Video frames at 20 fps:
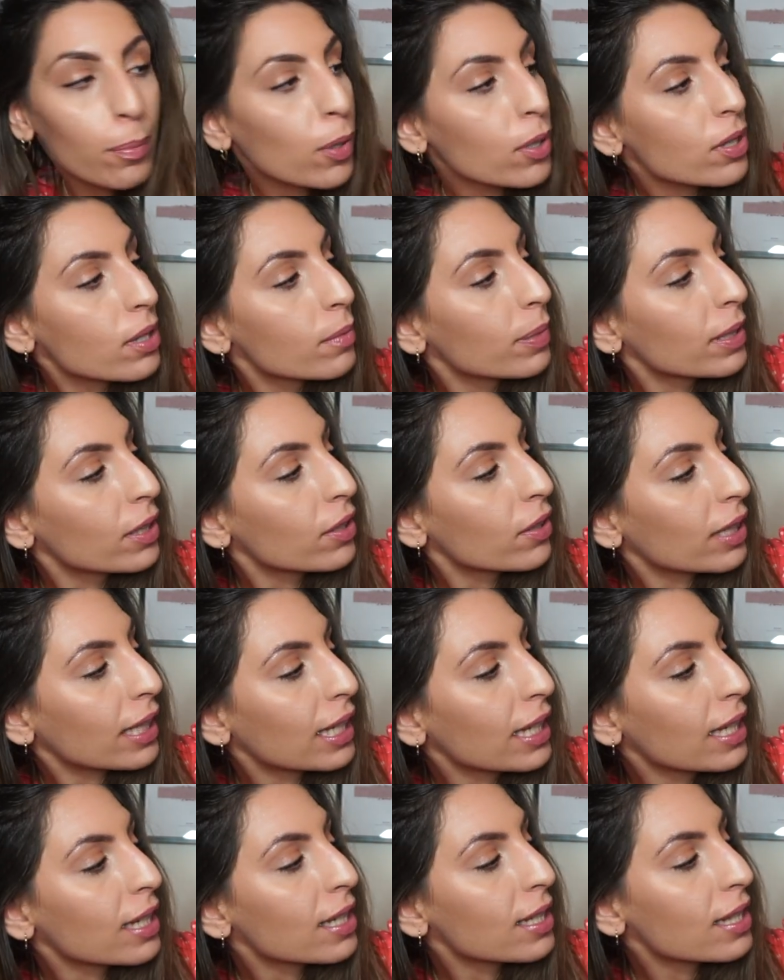possibly your
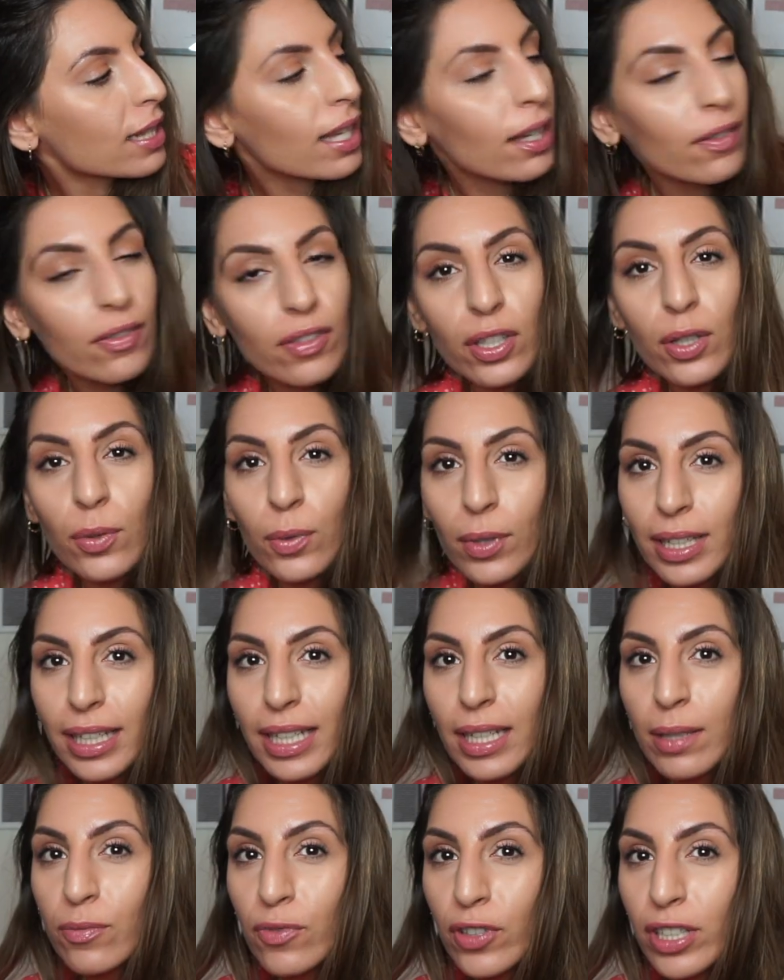keys, stuff that you want to
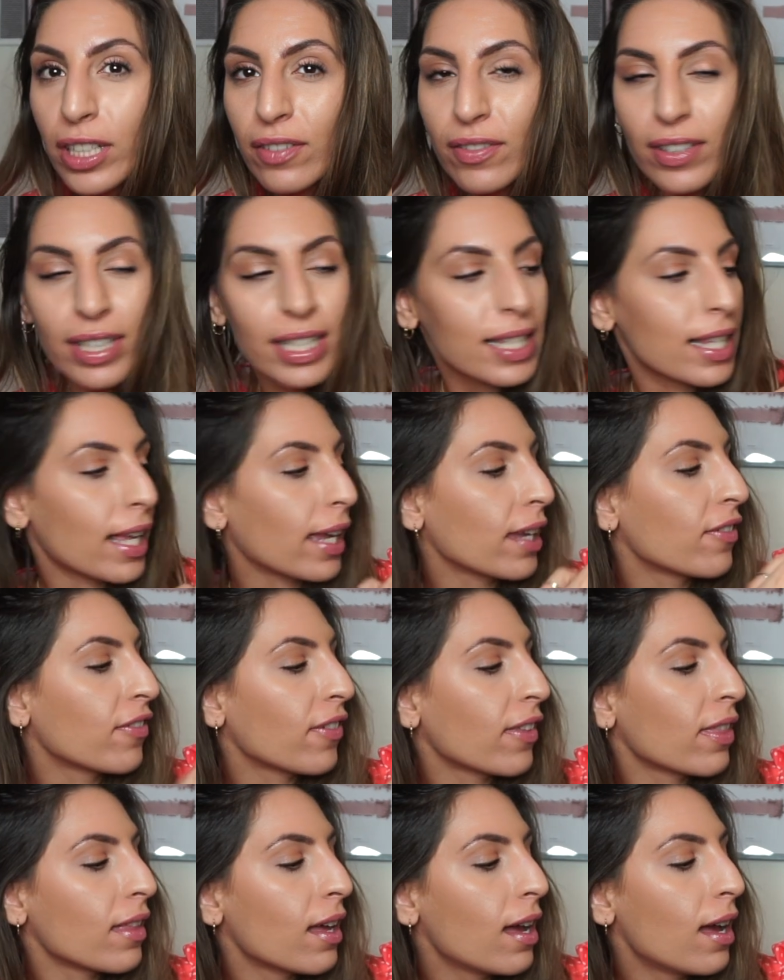keep really, really safe
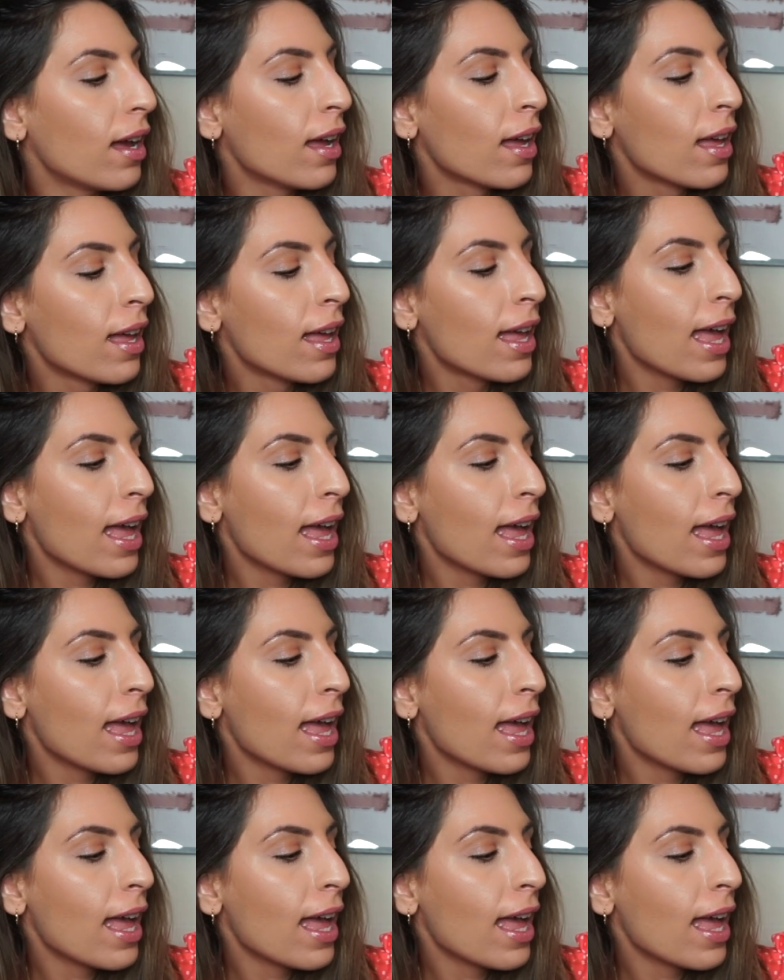in there.